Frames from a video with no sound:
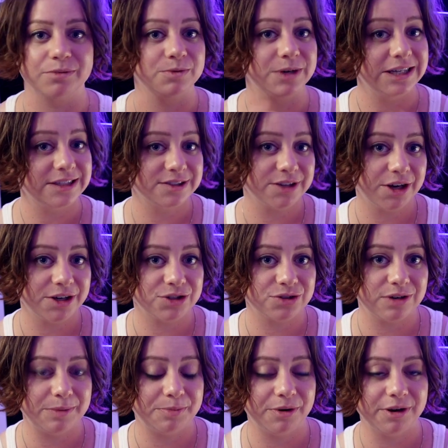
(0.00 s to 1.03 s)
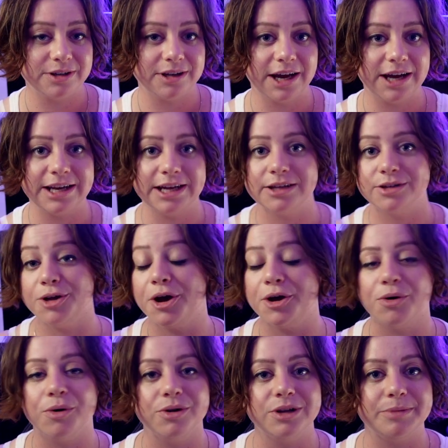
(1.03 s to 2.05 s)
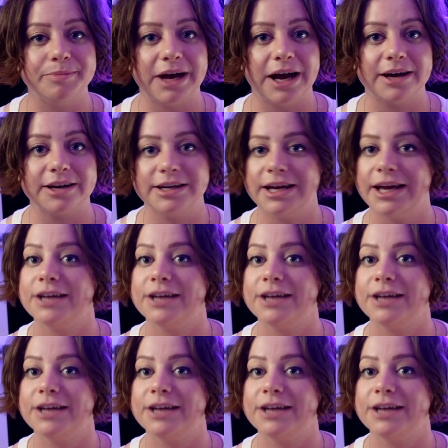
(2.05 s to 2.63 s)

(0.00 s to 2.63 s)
Research 3-point lighting, learn all about it,